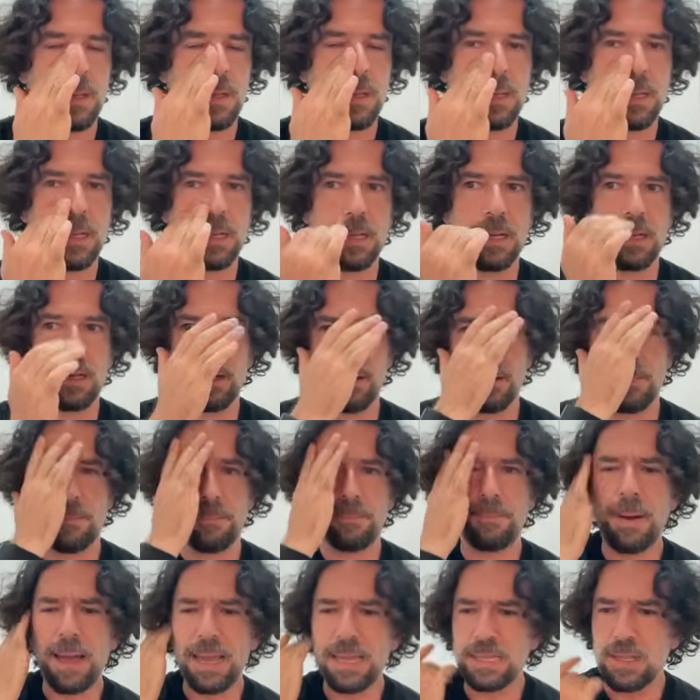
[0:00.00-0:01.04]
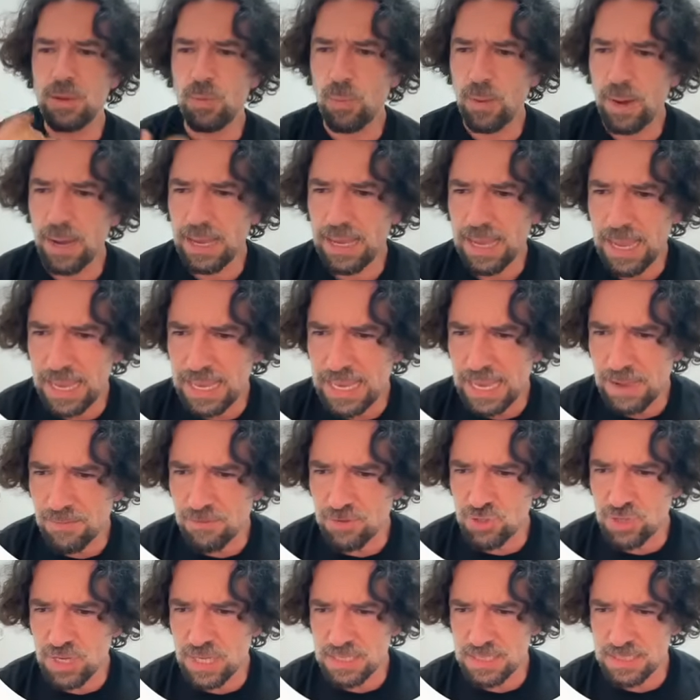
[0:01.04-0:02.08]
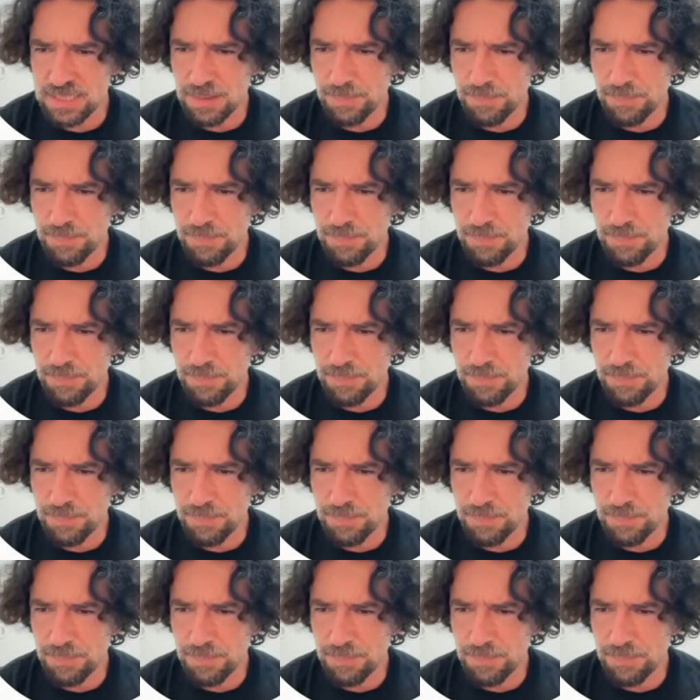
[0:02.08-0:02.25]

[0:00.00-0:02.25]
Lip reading: By the way, I have just the